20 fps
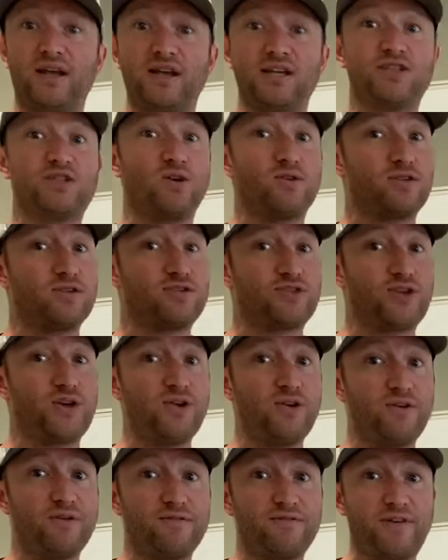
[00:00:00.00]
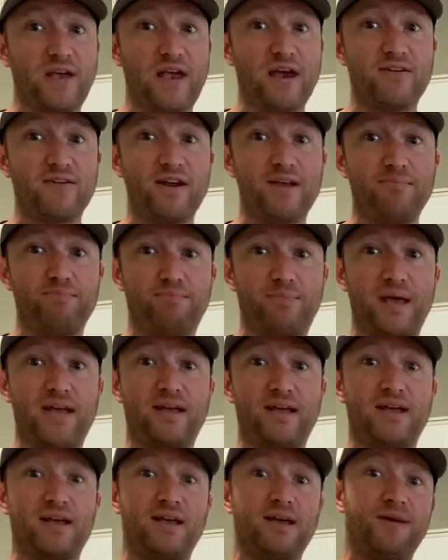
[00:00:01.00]
So they're two very
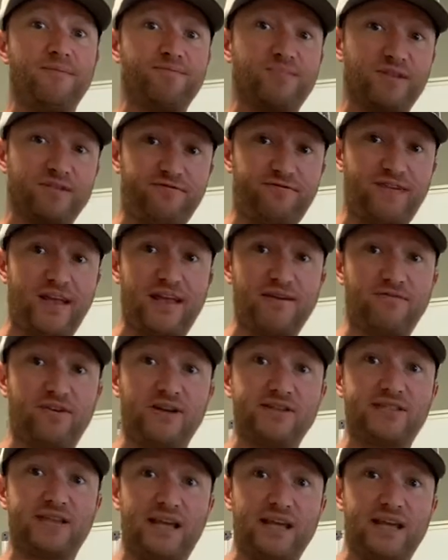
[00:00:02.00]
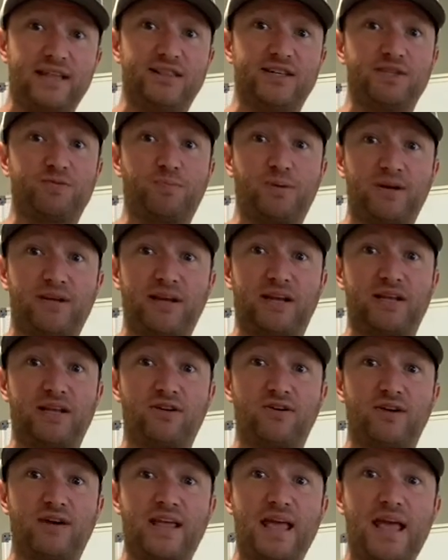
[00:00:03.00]
big favorites in this
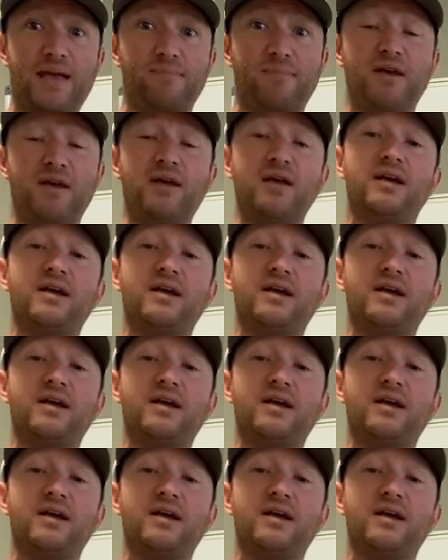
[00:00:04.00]
particular game.